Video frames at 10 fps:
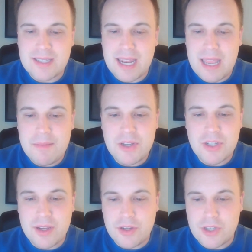Get
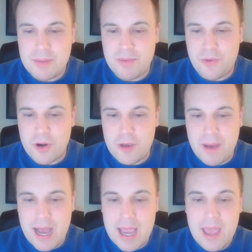images of your seat before you
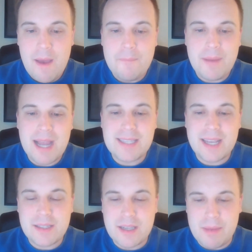buy. Buy
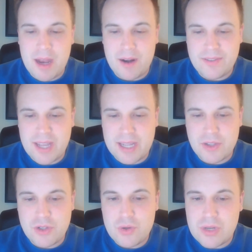tickets in a matter of
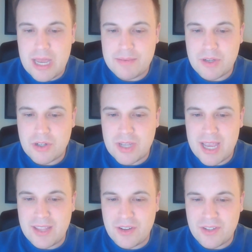seconds, two taps and you're
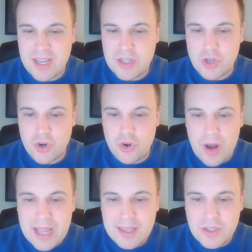set, and they're sent
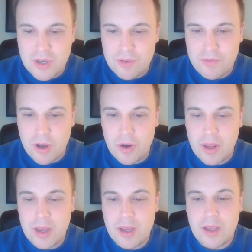directly to your
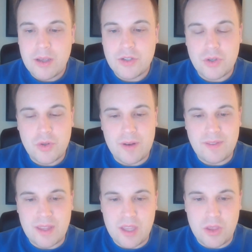phone so you don't
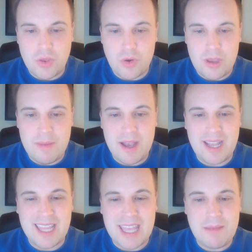have to dig through your email.
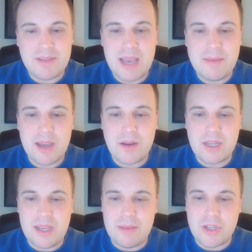And the Game Time
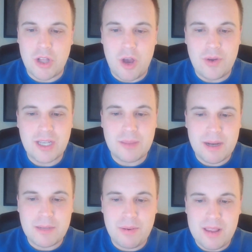guarantee means you'll always get the
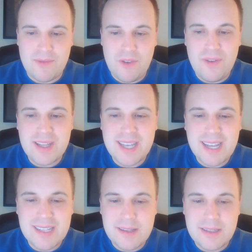best price. If you find
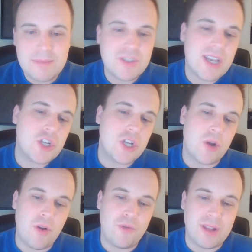tickets in the same section
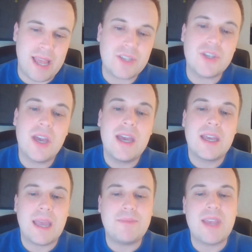and row for less,
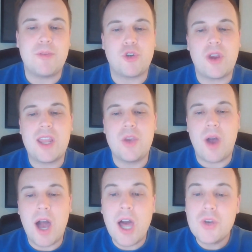Game Time will credit you
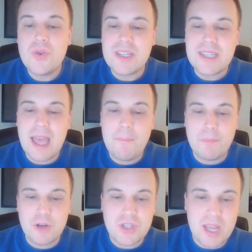
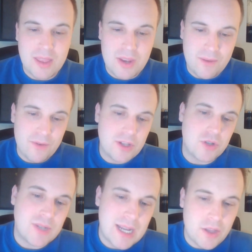110% of the difference.
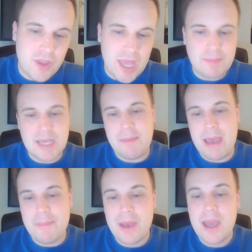So download the Game Time
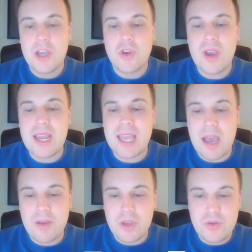app, create an
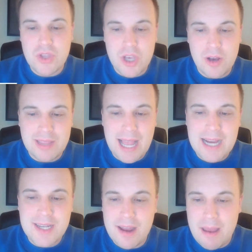account, use the code
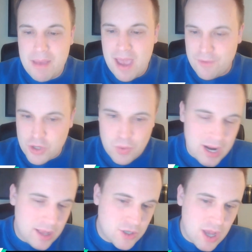LOCKEDONNBA for
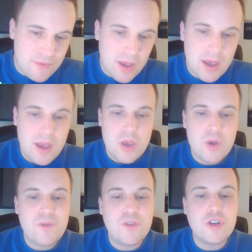$20 off
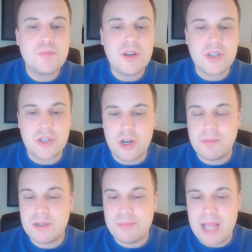your first purchase.
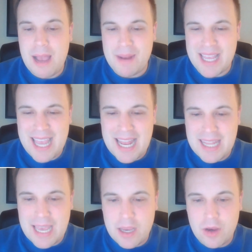Terms apply, but
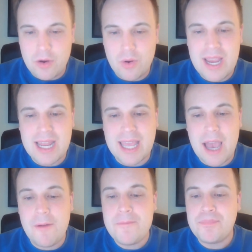again, that create an
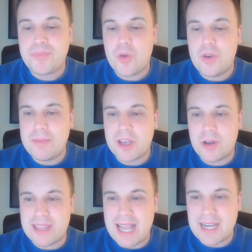account, redeem the
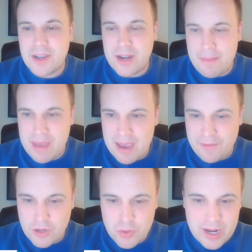code
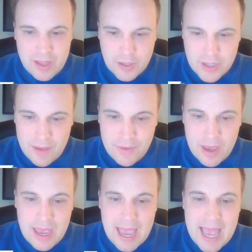LOCKEDONNBA for $20 off
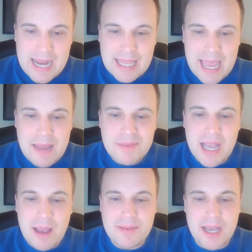at Game
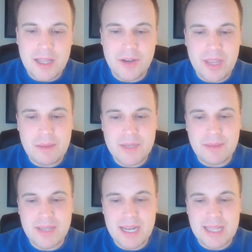Time. Download Game Time today.